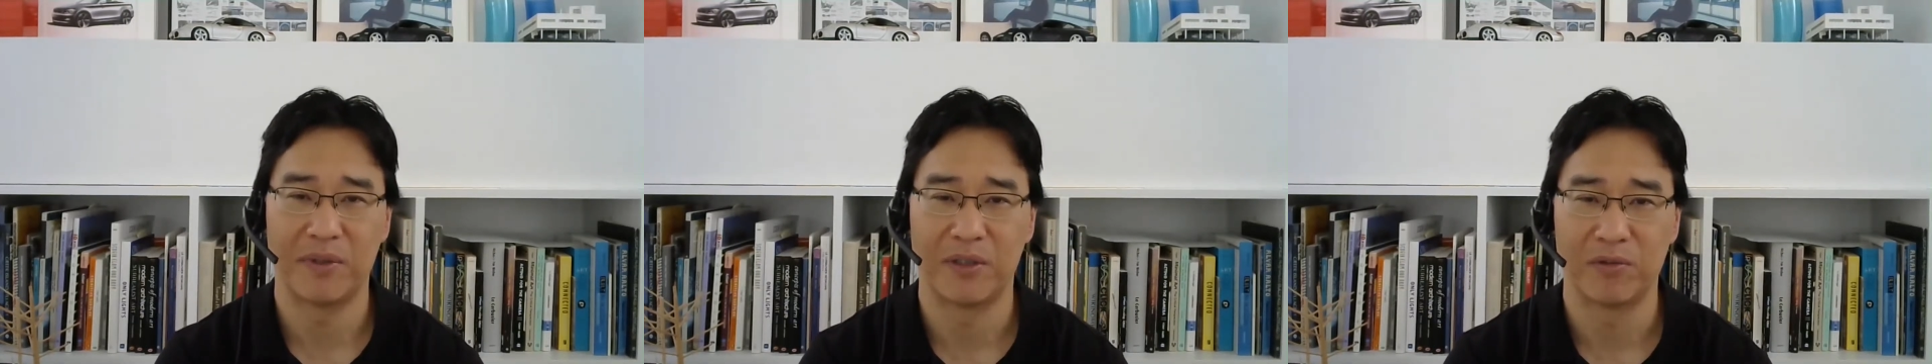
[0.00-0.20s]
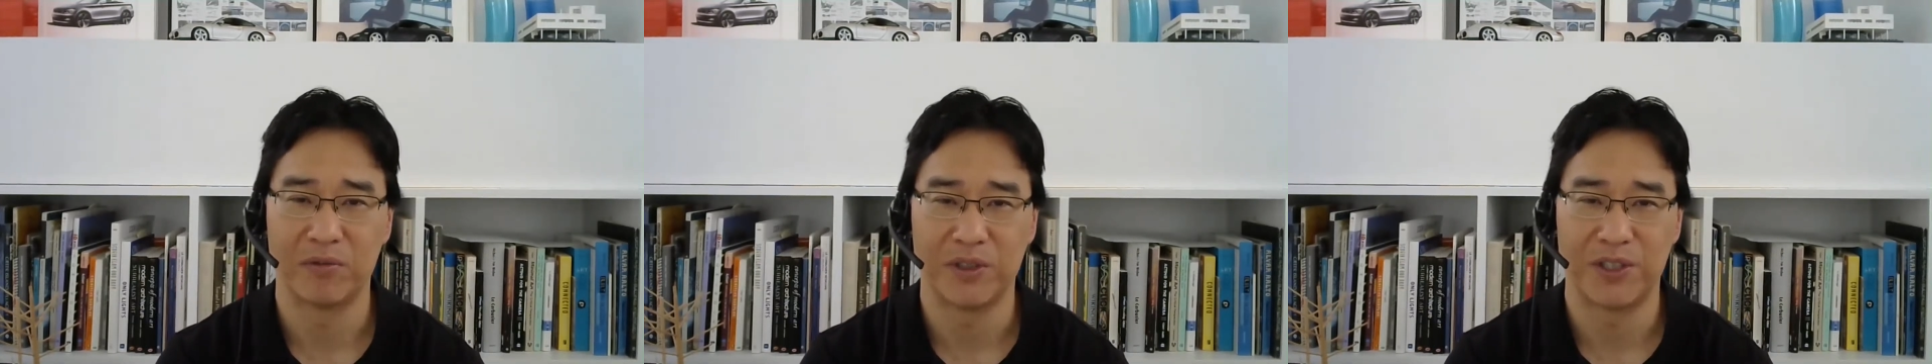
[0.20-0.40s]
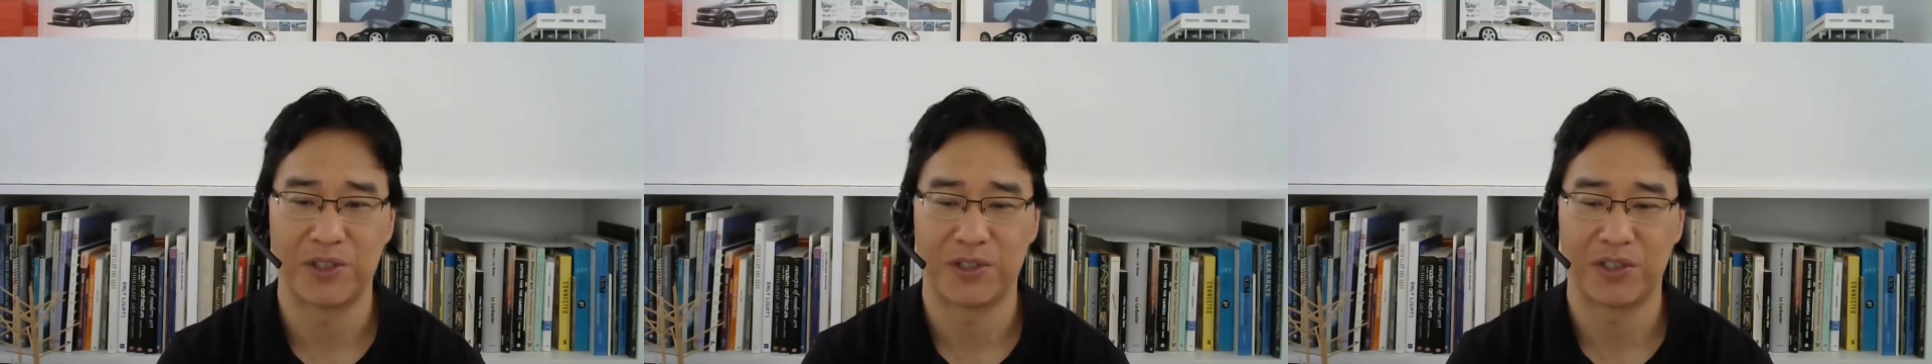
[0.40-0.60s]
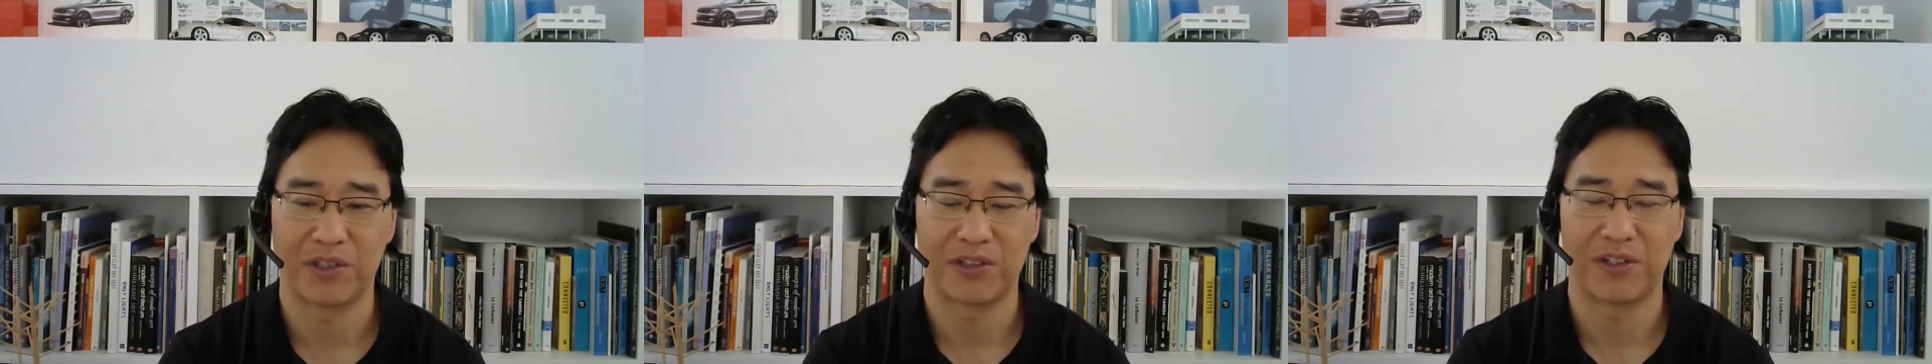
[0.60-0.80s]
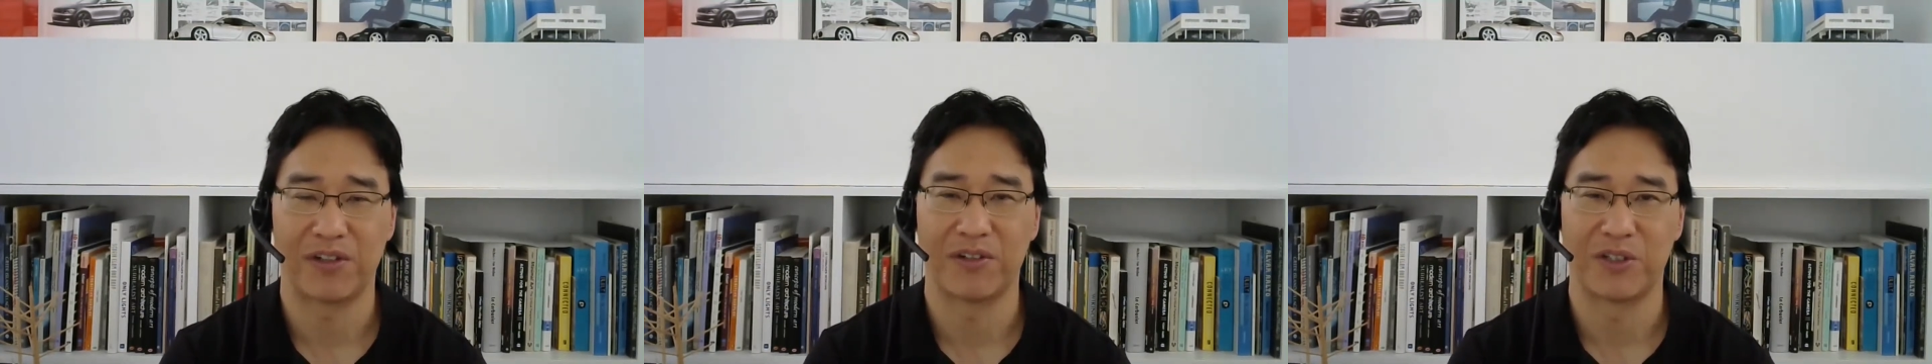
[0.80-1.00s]
and we just
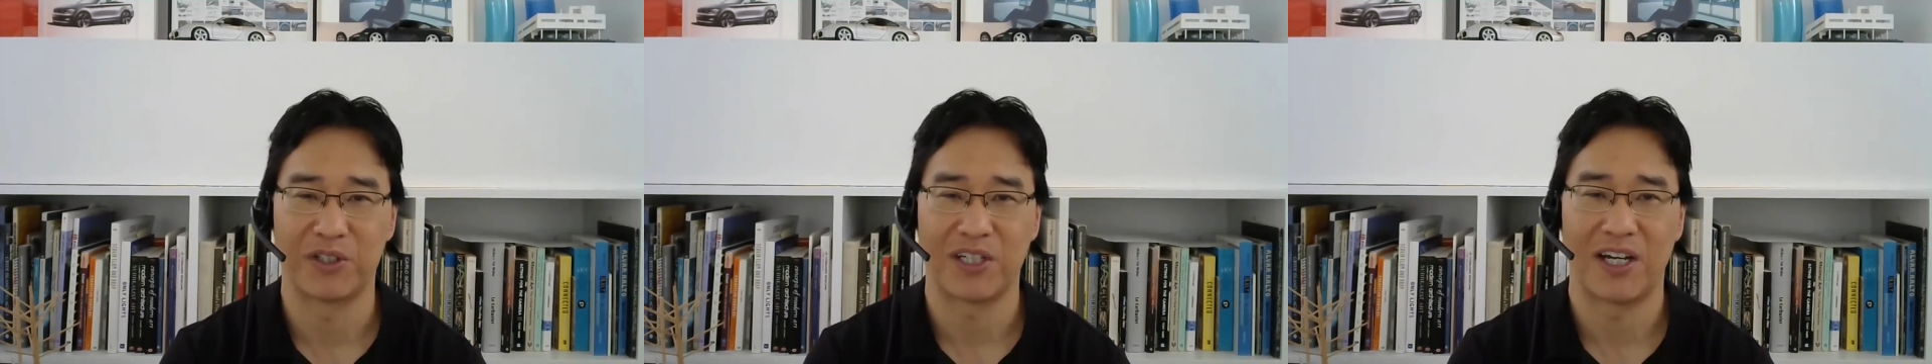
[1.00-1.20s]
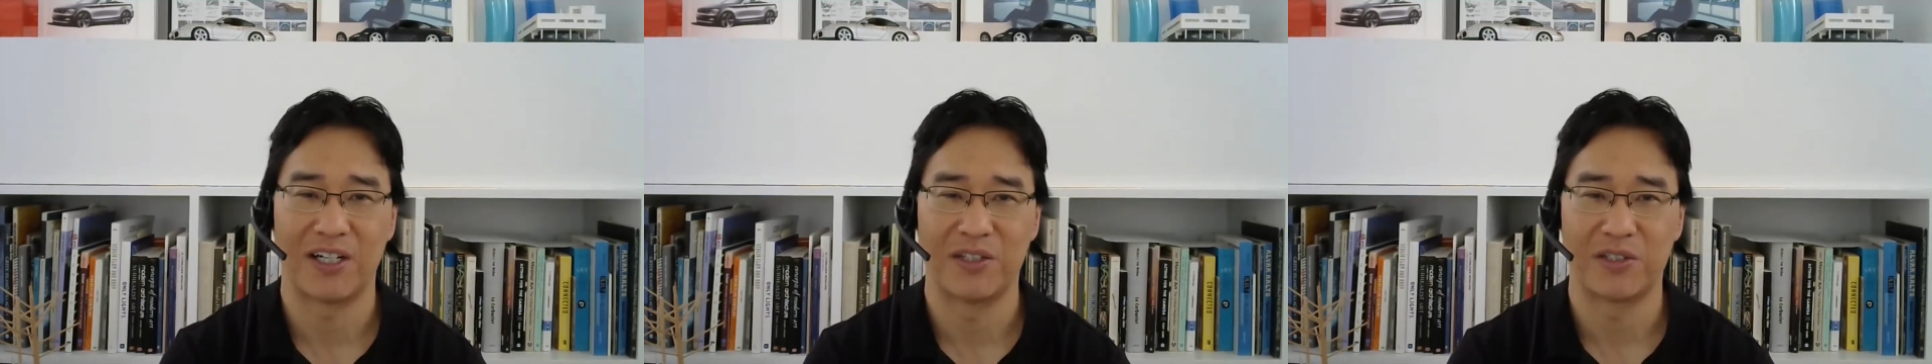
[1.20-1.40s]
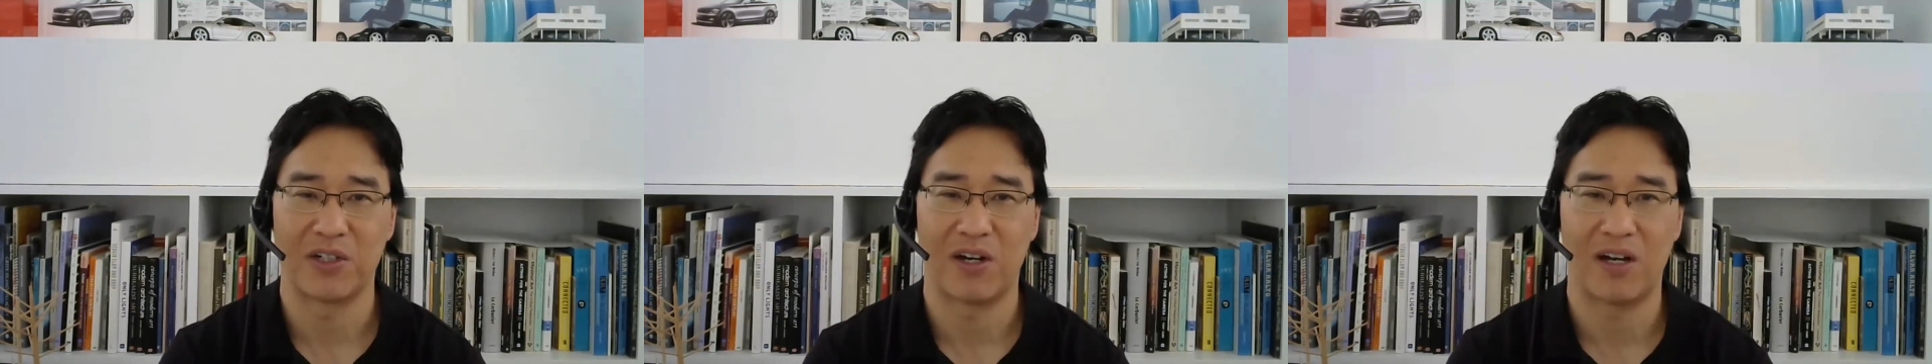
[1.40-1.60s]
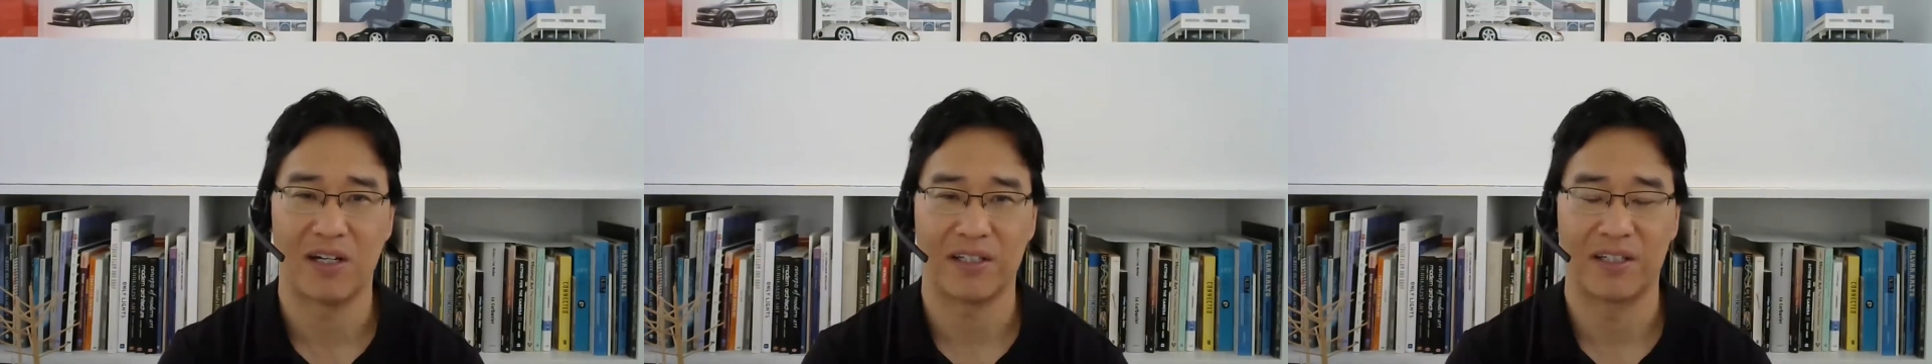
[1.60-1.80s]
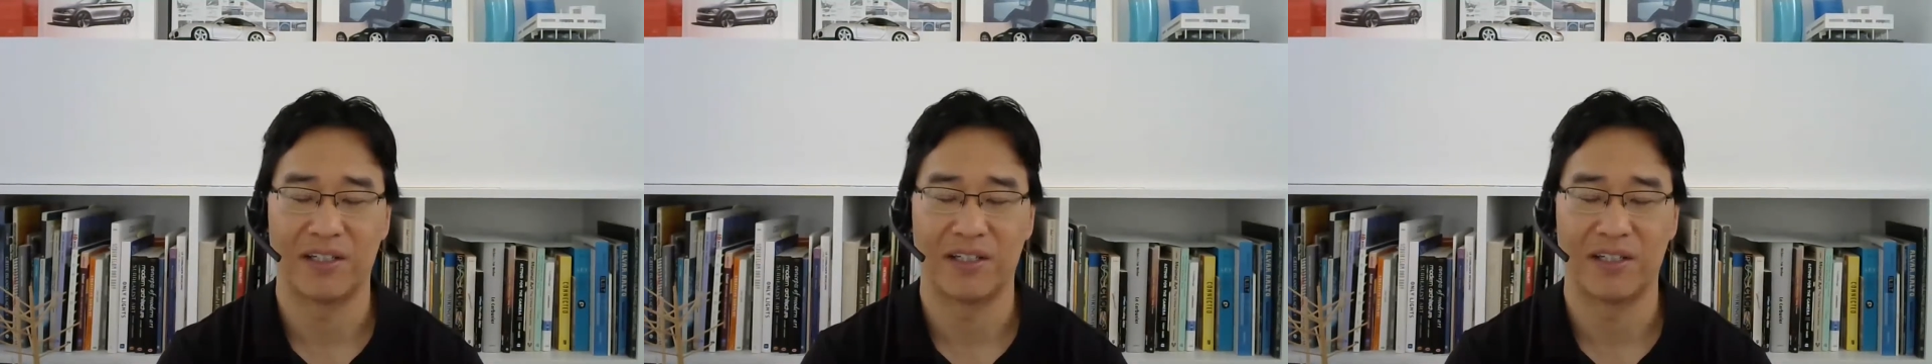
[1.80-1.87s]
sit there on the side and talk.